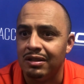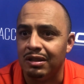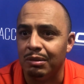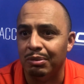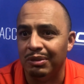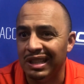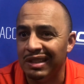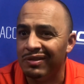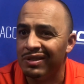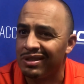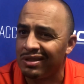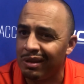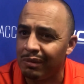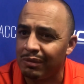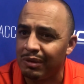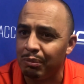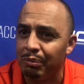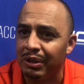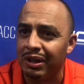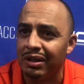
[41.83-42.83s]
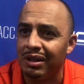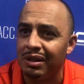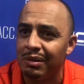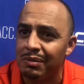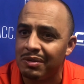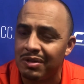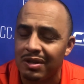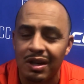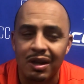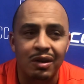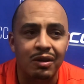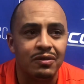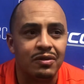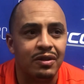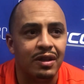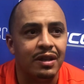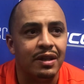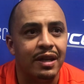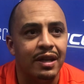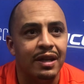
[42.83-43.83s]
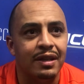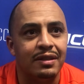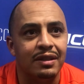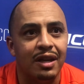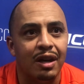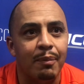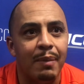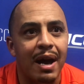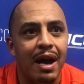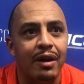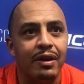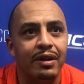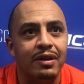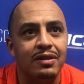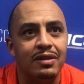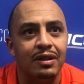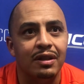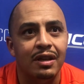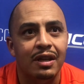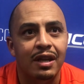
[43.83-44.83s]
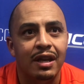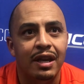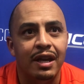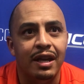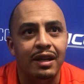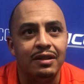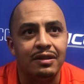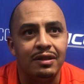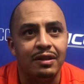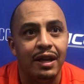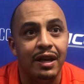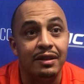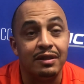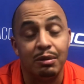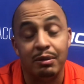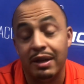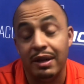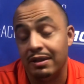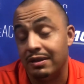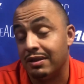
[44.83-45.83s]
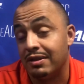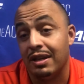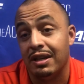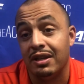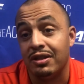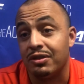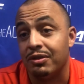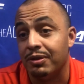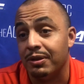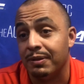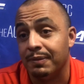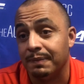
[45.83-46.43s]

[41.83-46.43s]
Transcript: to believe in something bigger than themselves, and to come out and to set history.